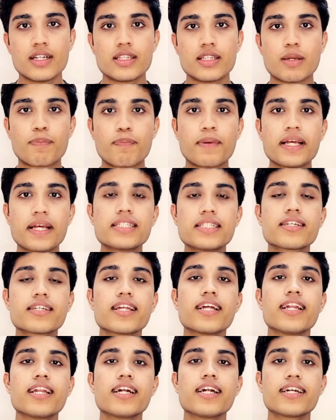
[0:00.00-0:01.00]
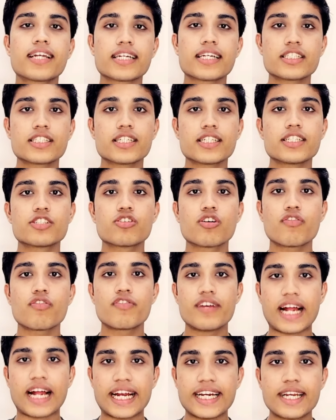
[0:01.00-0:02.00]
The pre-screening test is of
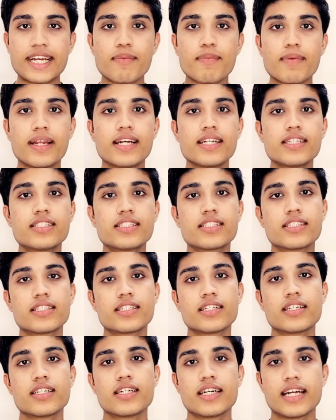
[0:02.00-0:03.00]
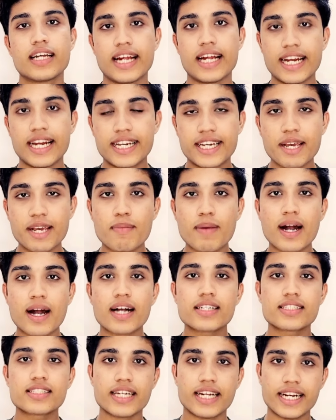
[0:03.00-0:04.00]
90 minutes. 80
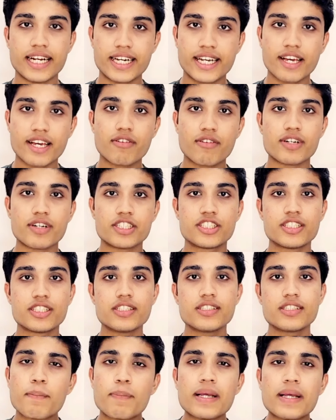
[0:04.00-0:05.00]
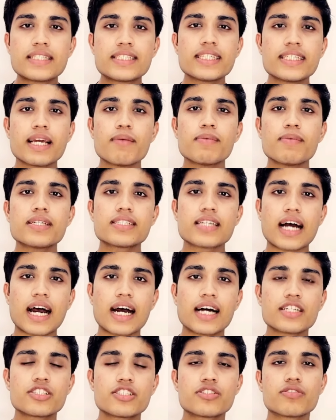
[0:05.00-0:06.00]
marks, 80 questions. PCM is
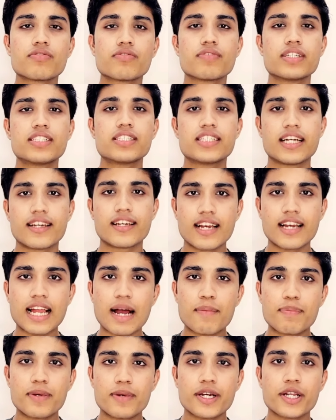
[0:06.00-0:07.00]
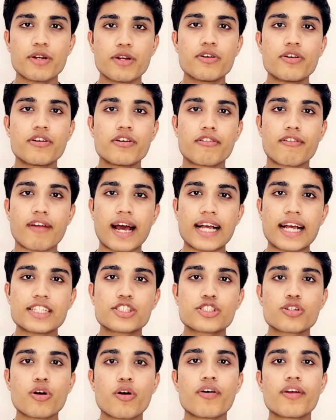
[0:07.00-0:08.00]
asked with general aptitude, prior
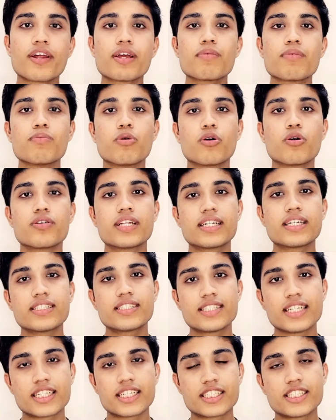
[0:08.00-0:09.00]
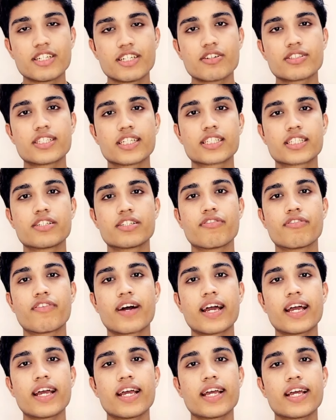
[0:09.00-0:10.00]
scoring more than 60 or
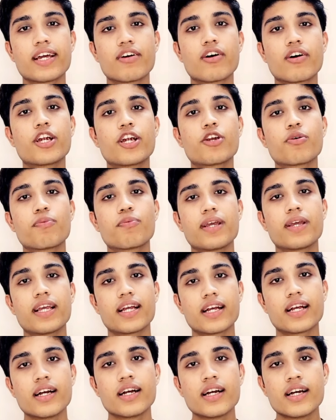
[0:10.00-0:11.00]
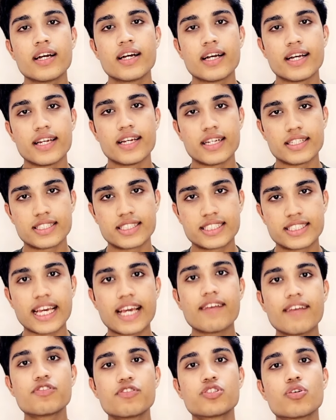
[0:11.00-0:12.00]
65 in order to be in a
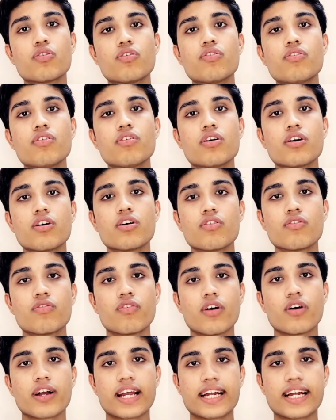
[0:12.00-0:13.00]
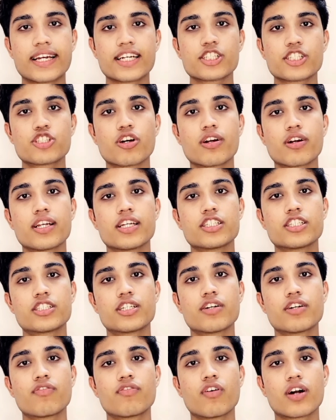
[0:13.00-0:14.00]
safe zone for getting
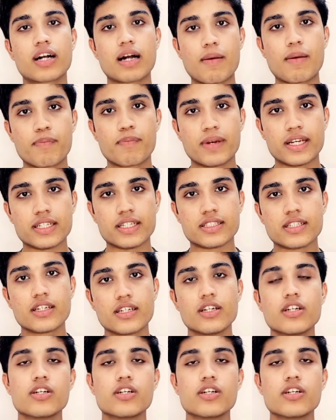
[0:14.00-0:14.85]
shortlisted for companies.